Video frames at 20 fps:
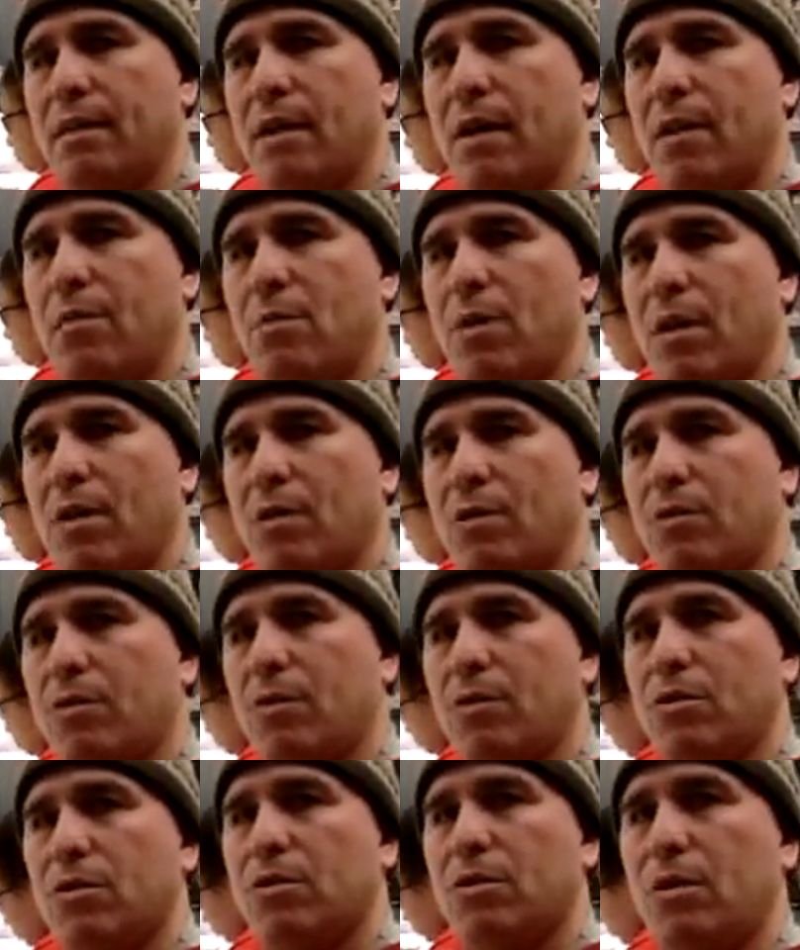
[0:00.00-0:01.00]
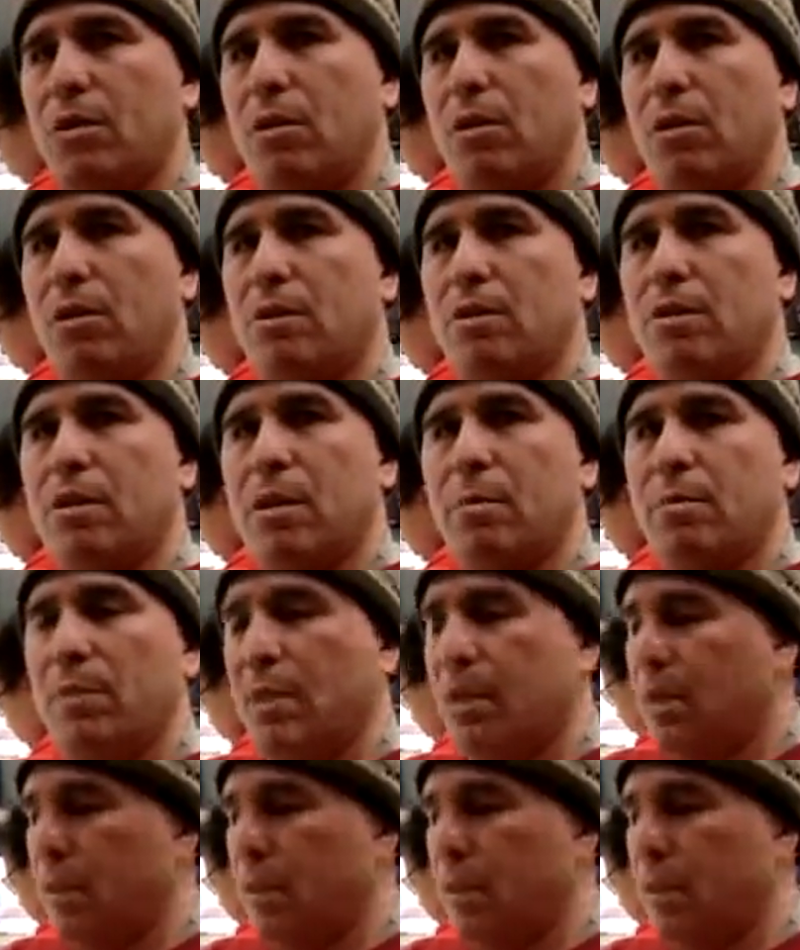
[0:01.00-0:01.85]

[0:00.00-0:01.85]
I want girls to learn something,